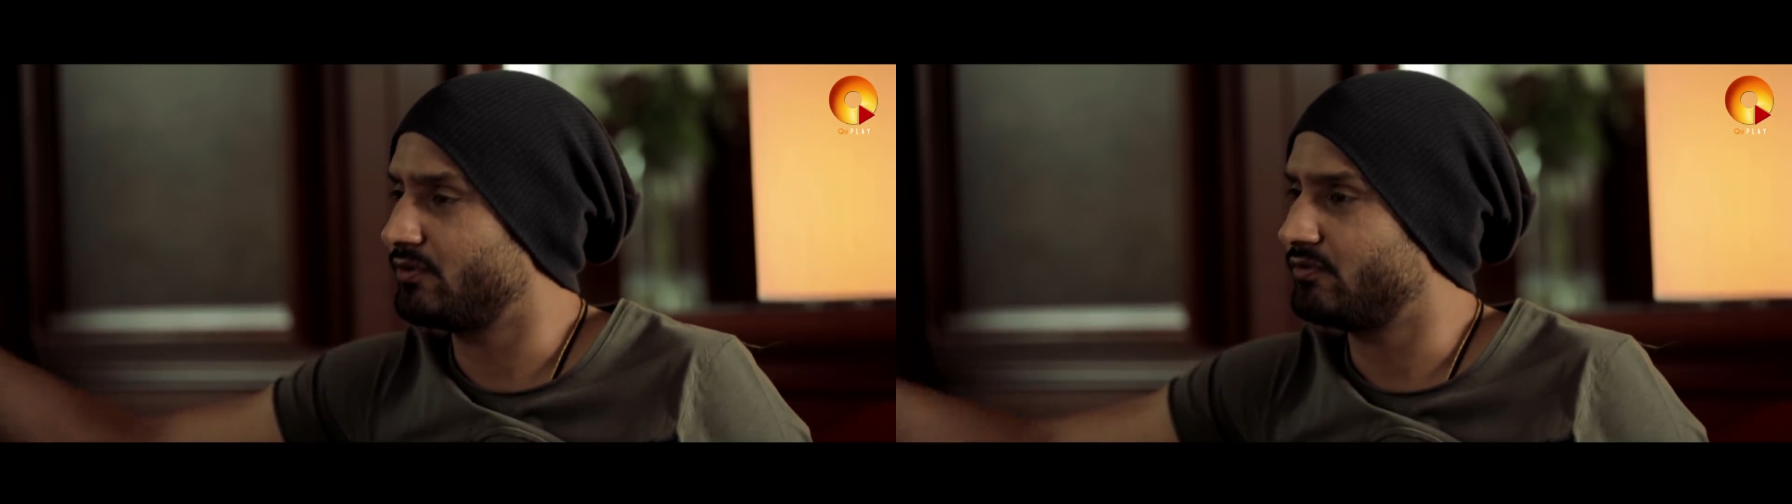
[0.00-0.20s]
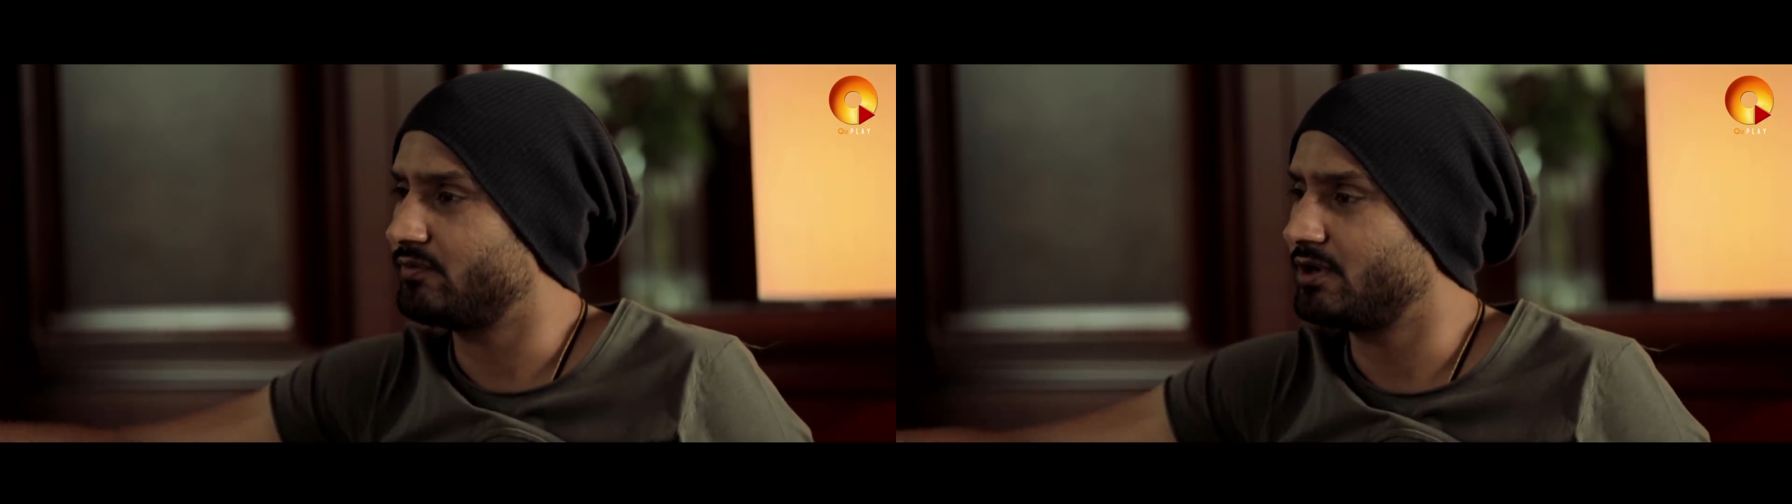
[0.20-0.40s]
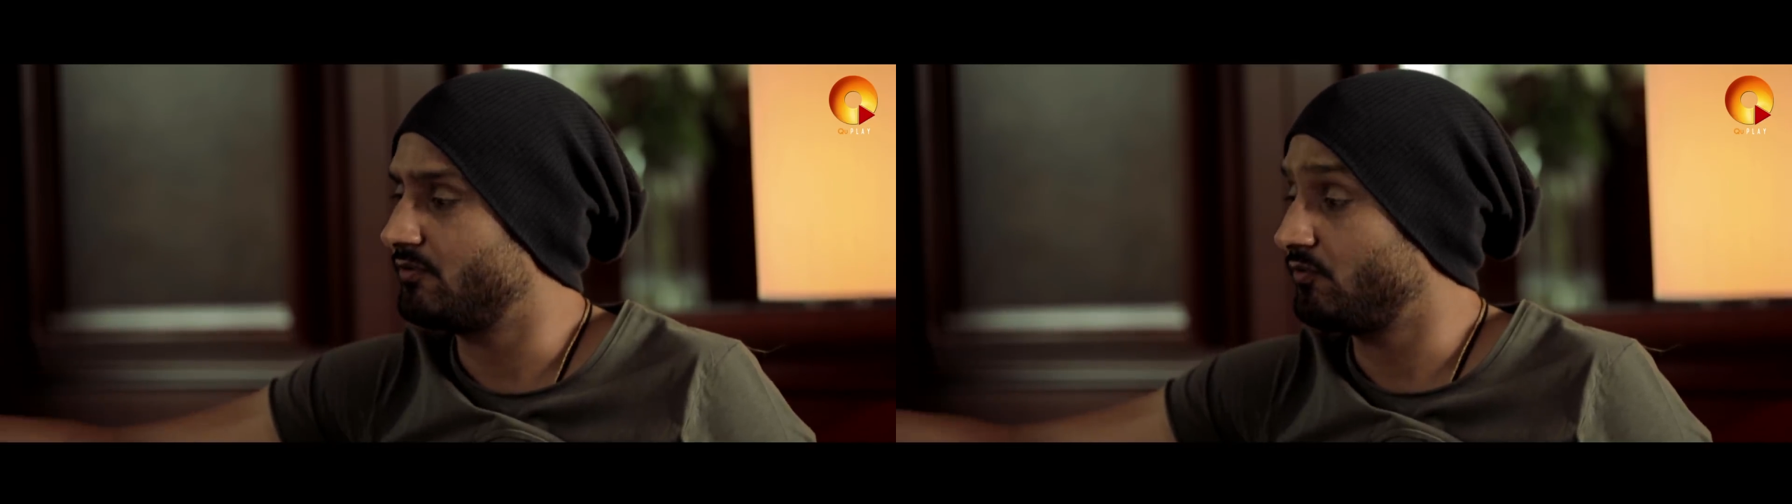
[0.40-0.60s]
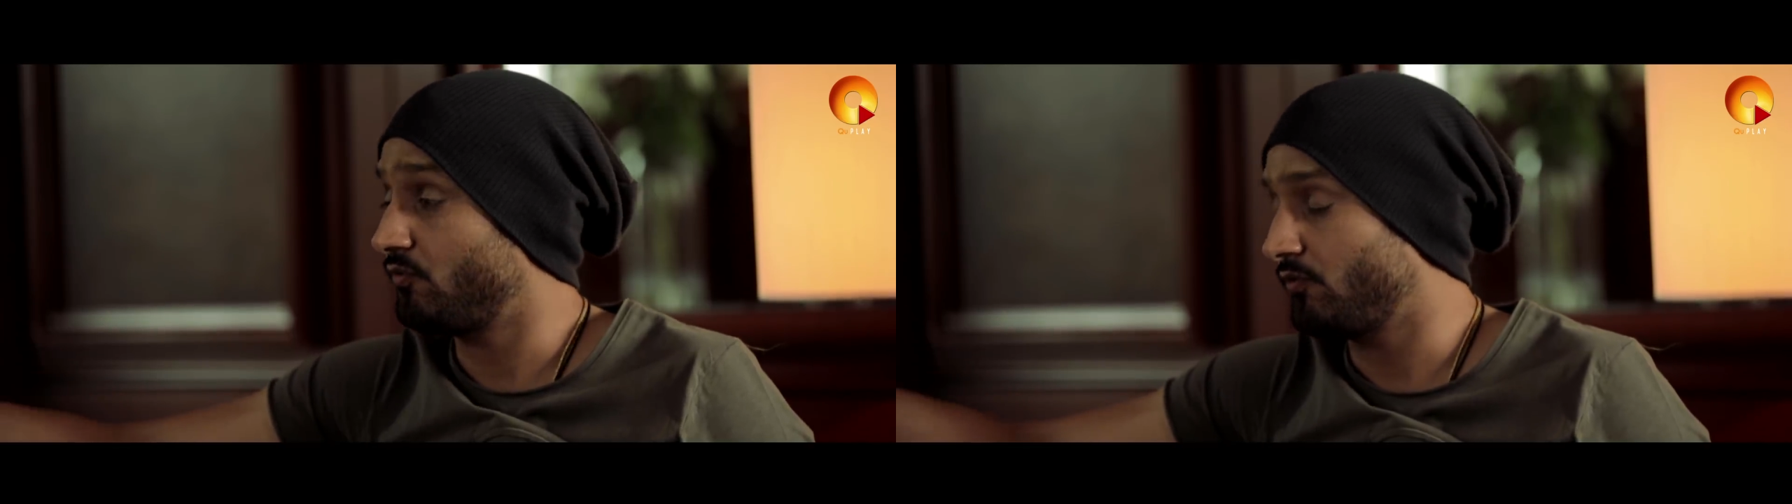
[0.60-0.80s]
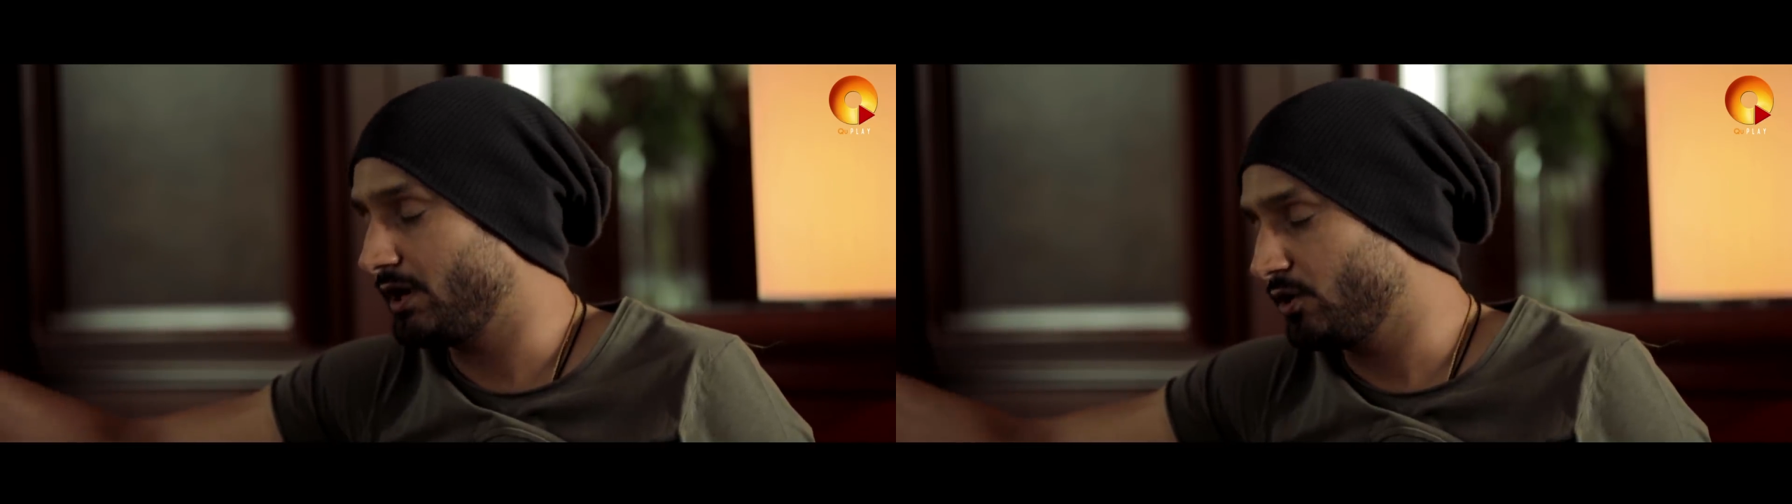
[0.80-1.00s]
You know, uh,
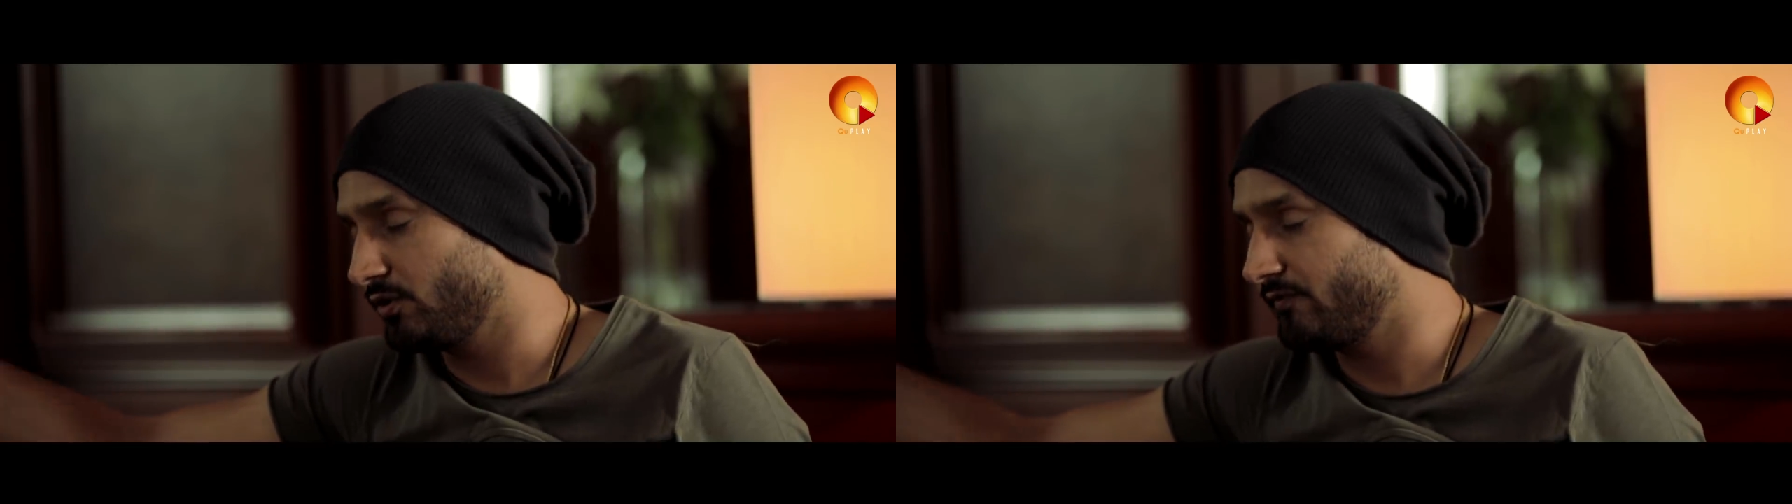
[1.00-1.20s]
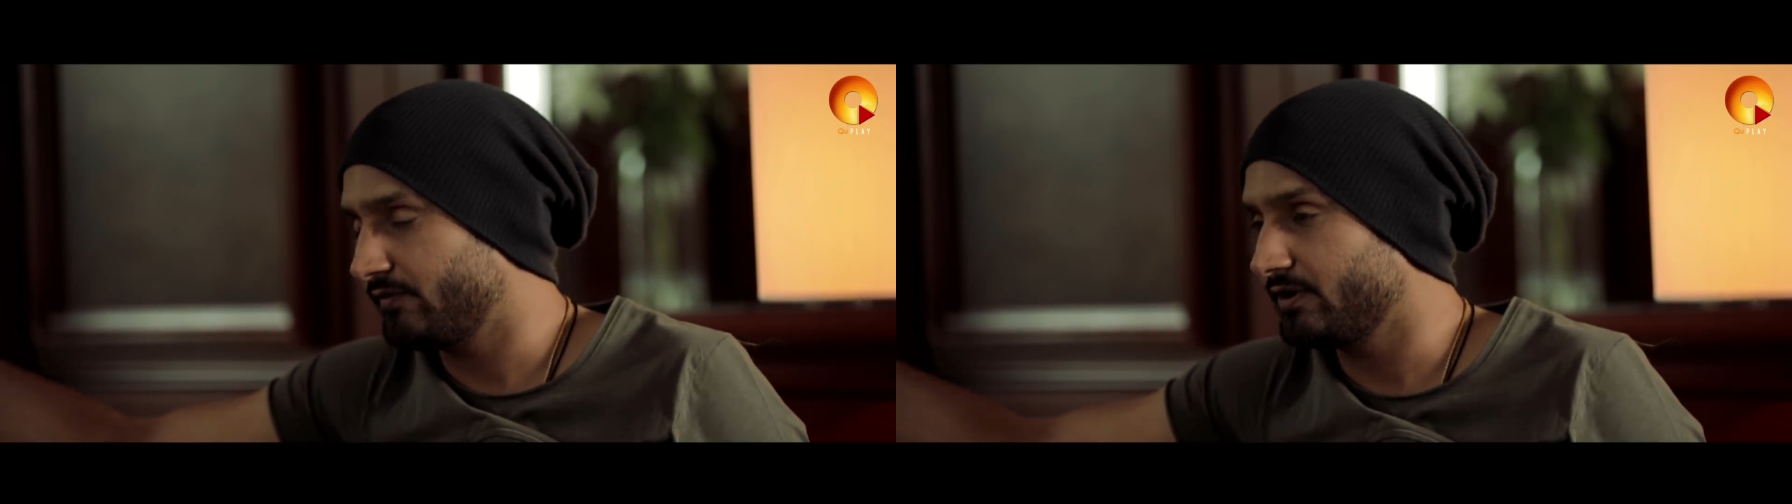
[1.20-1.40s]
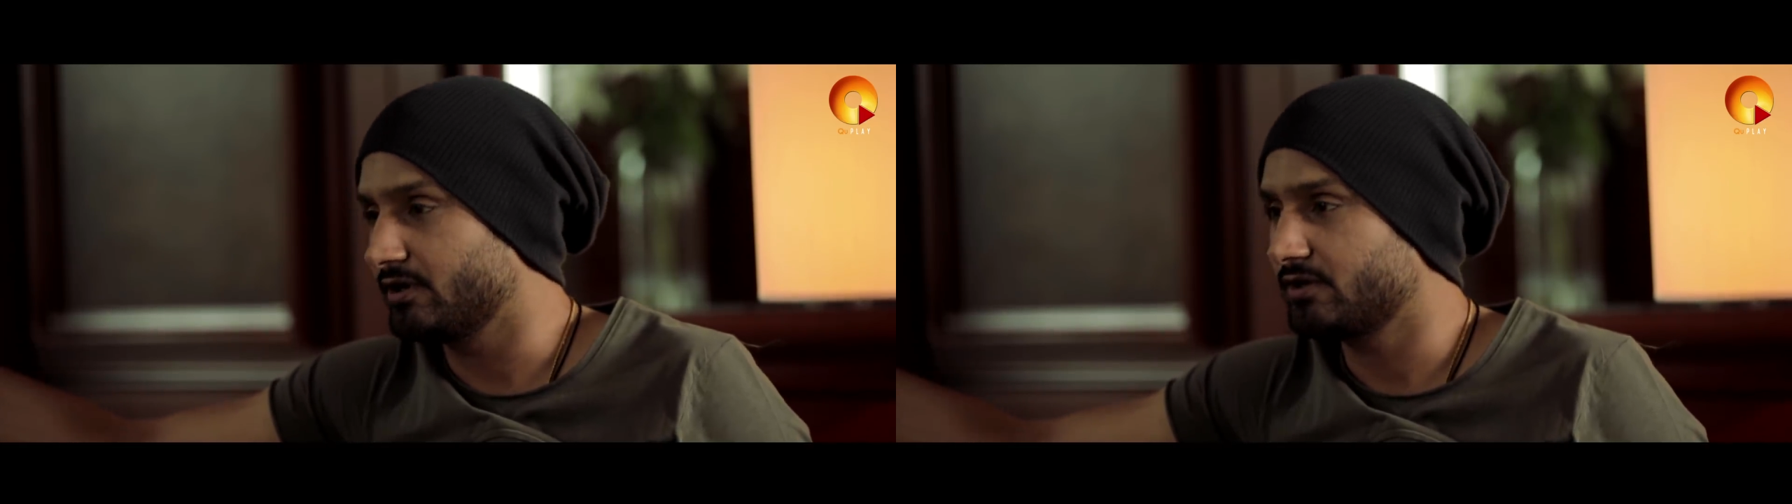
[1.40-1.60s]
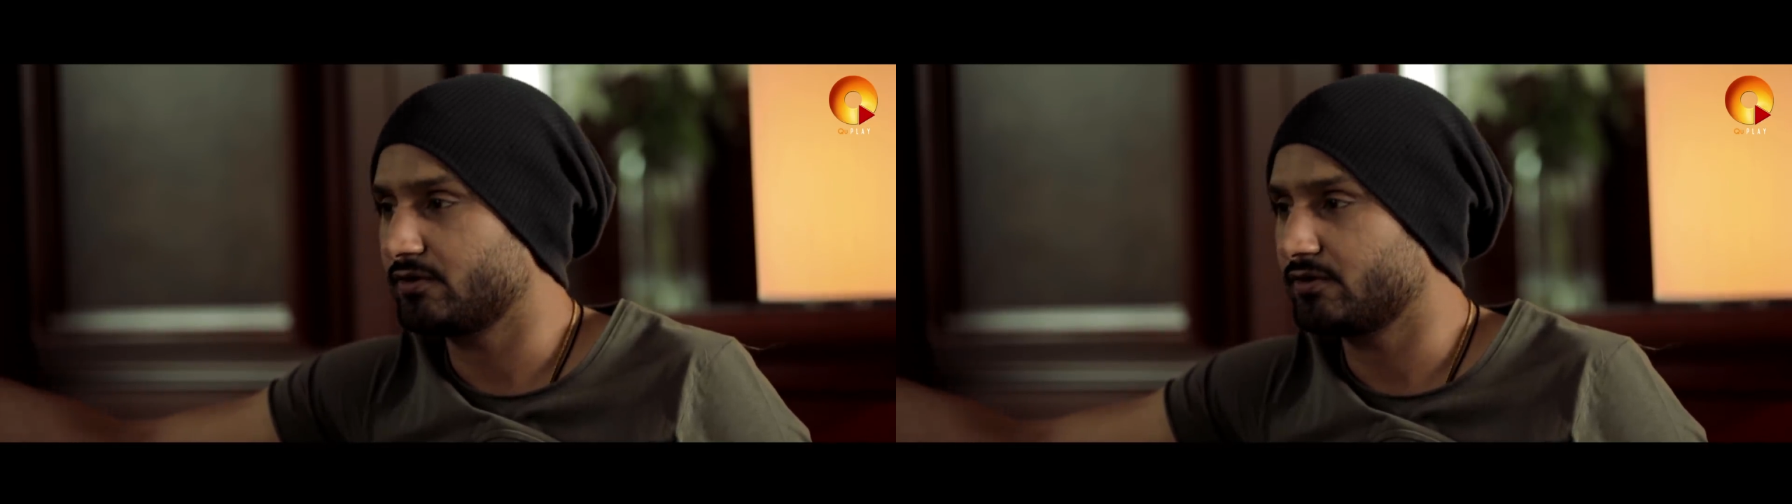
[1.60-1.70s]
while on the field,